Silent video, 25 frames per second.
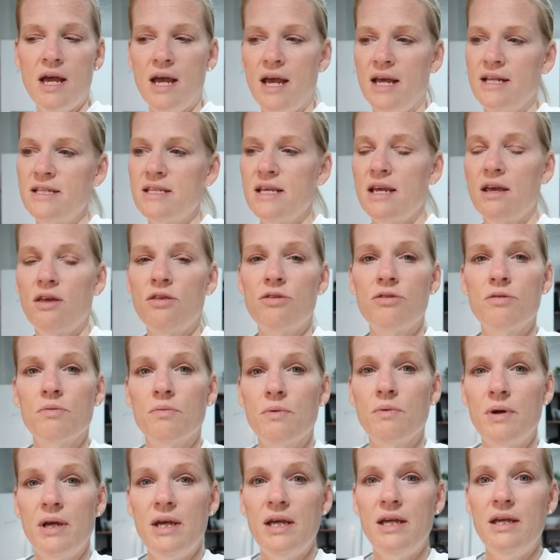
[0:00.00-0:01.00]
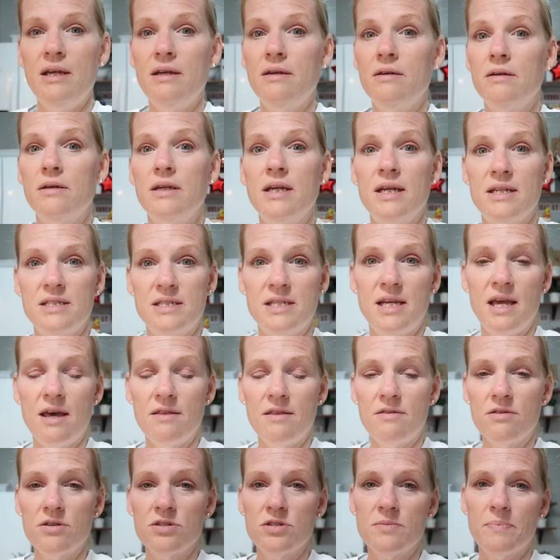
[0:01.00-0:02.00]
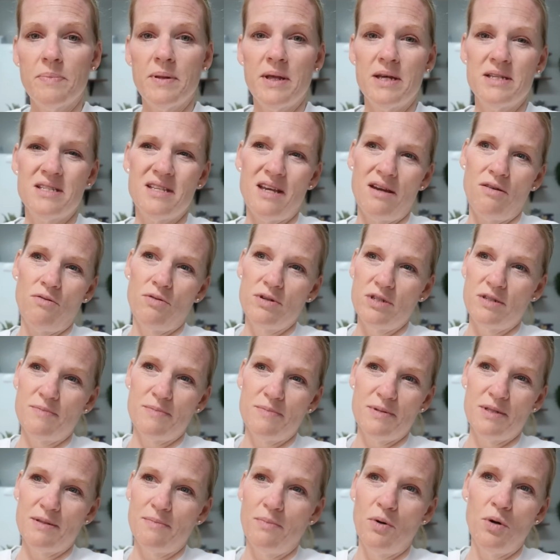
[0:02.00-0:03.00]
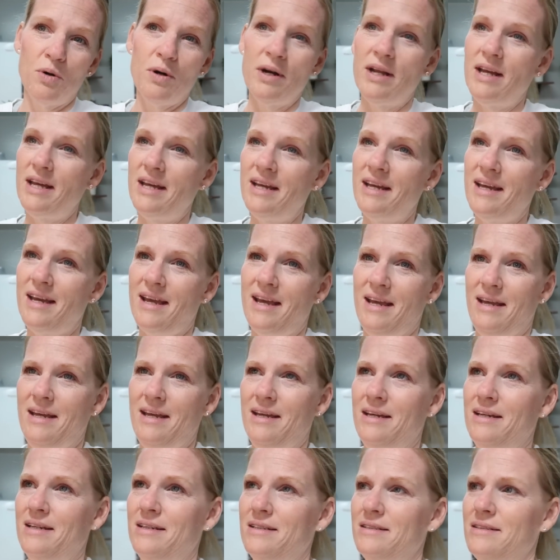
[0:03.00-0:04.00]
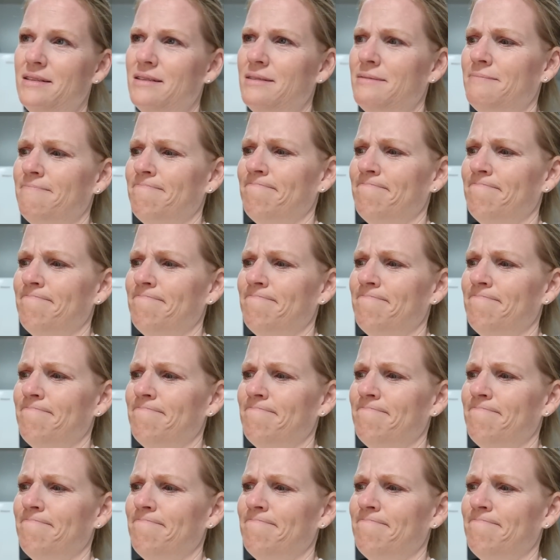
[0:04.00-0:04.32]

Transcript: It's like three get-togethers plus like Christmas morning and